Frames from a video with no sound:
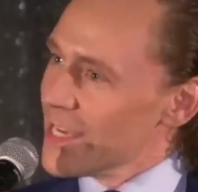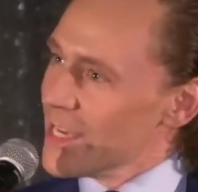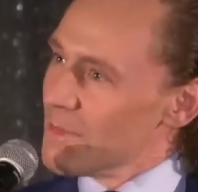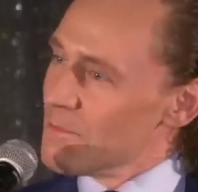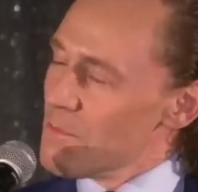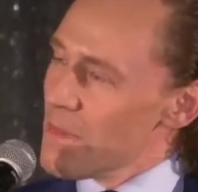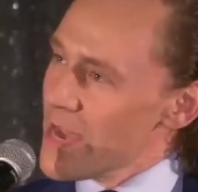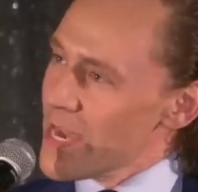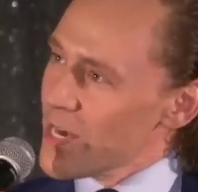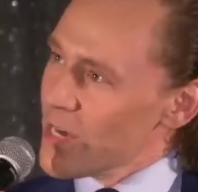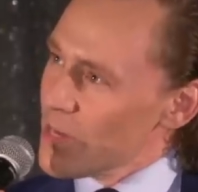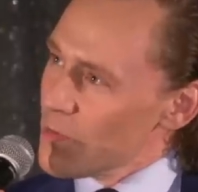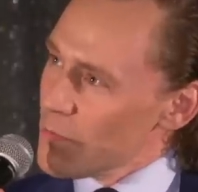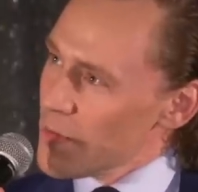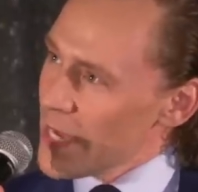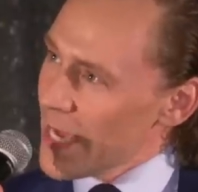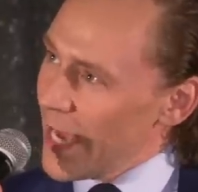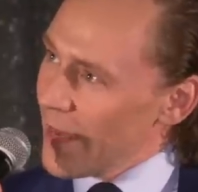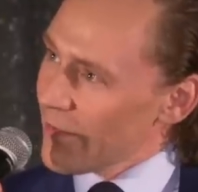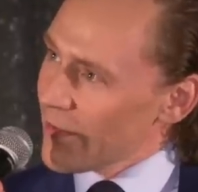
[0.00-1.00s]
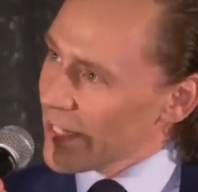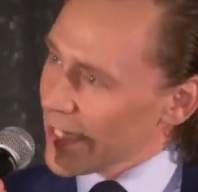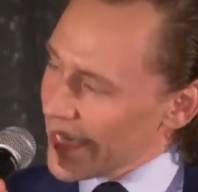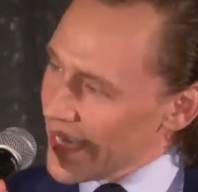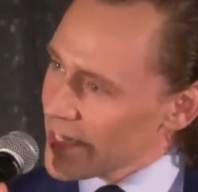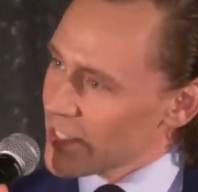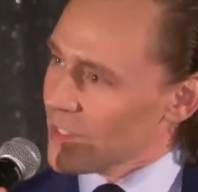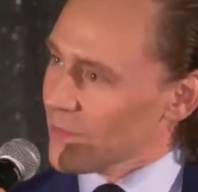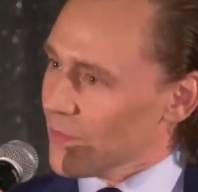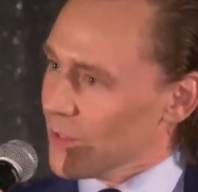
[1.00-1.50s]
may be having
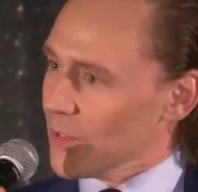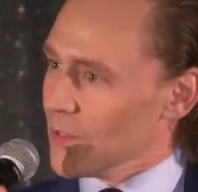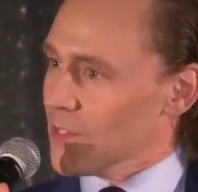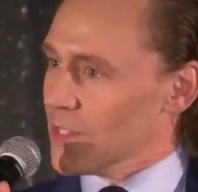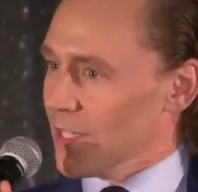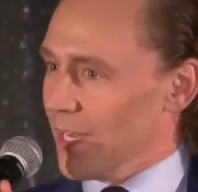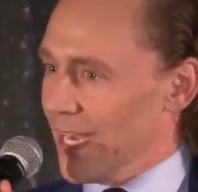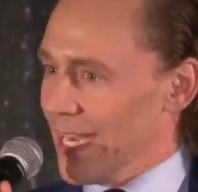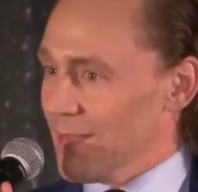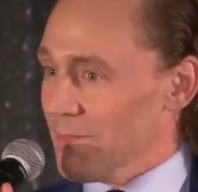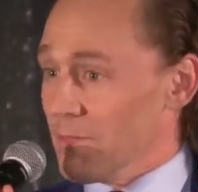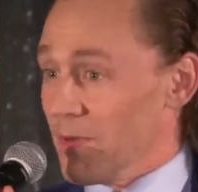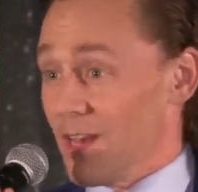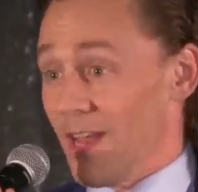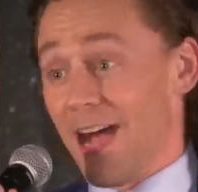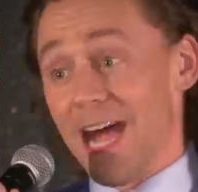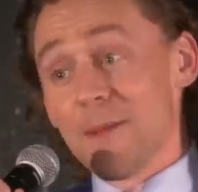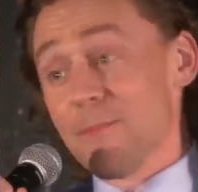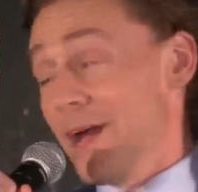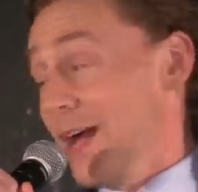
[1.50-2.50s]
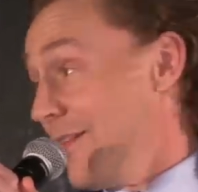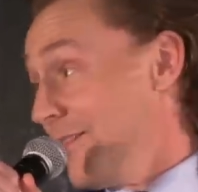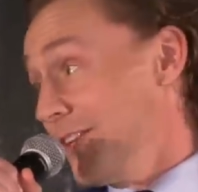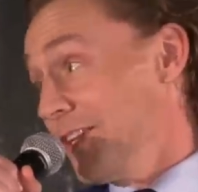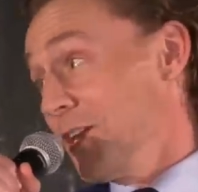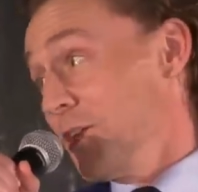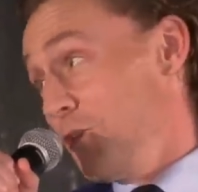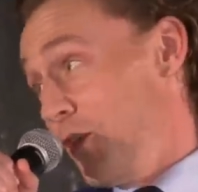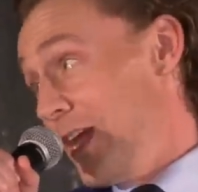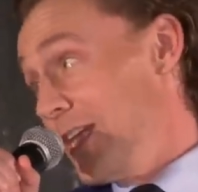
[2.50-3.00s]
less of a good time, but I'm having
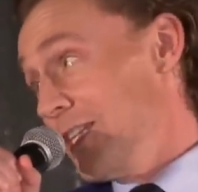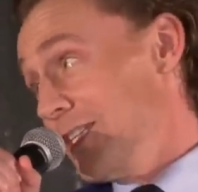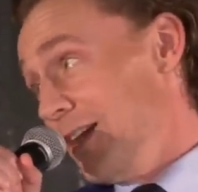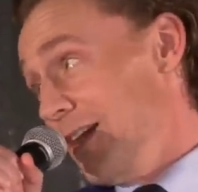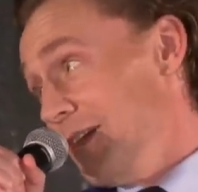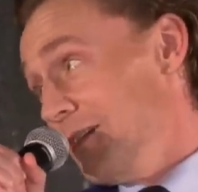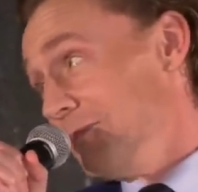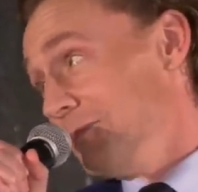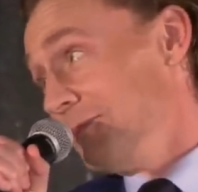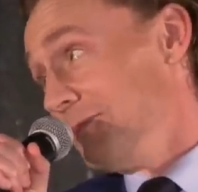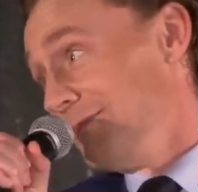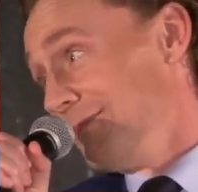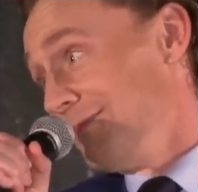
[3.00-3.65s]
a great time.